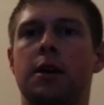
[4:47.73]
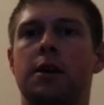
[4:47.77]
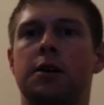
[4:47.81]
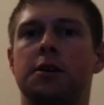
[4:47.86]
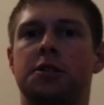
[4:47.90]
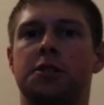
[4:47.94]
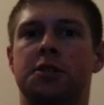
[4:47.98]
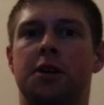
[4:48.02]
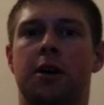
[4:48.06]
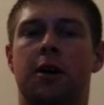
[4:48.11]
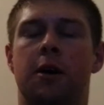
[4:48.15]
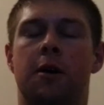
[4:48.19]

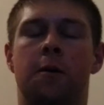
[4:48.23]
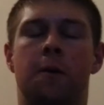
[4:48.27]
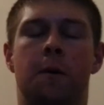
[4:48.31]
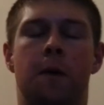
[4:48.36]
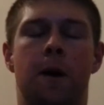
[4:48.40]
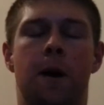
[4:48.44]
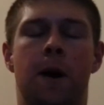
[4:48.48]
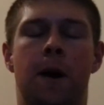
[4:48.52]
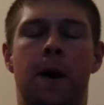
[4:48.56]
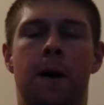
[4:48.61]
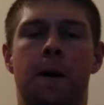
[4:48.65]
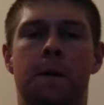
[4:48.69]

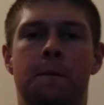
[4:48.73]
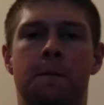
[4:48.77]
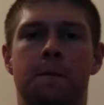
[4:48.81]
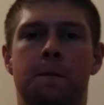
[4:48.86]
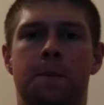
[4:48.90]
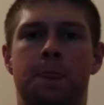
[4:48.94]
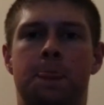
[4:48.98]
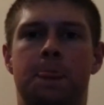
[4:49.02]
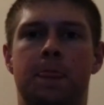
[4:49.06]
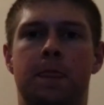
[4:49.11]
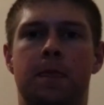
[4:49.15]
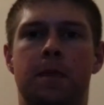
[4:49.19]
So
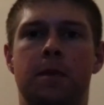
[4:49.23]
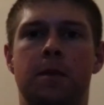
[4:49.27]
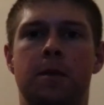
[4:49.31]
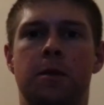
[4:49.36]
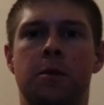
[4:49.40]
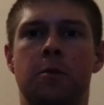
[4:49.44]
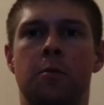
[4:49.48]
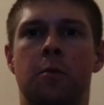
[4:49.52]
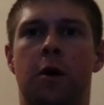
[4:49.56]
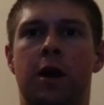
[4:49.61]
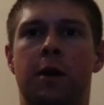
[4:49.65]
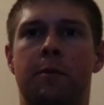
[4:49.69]

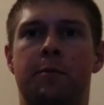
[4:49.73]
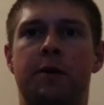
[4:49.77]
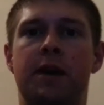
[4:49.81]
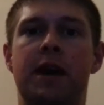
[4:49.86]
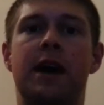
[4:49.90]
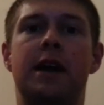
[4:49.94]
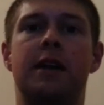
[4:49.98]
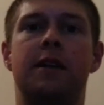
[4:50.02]
you want to be